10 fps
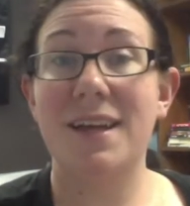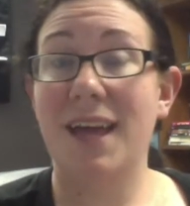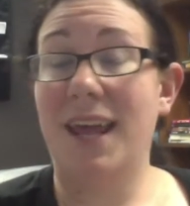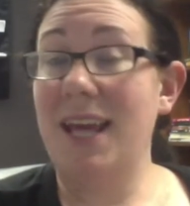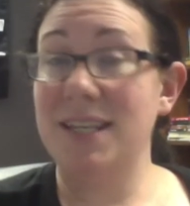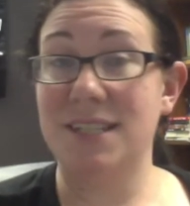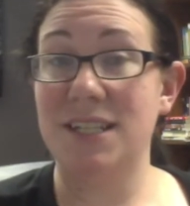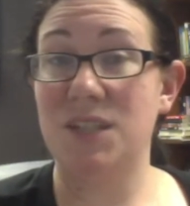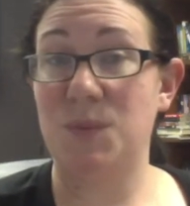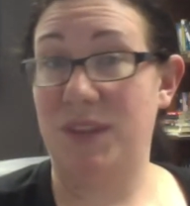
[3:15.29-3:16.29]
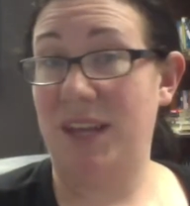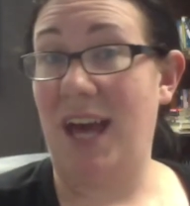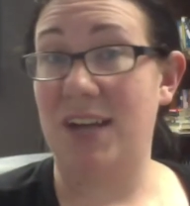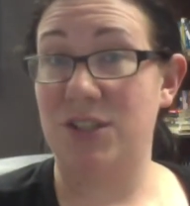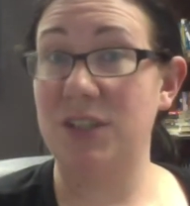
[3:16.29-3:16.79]
An exit is when the
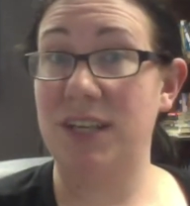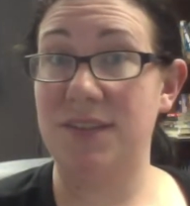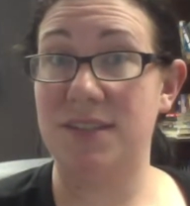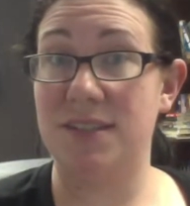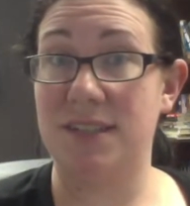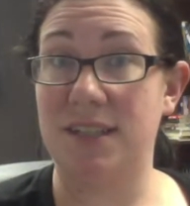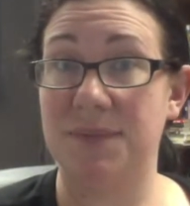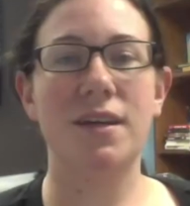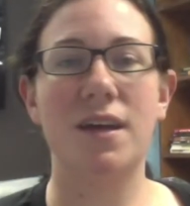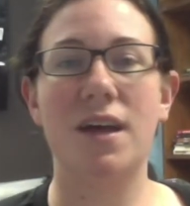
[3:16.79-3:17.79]
actor leaves the scene.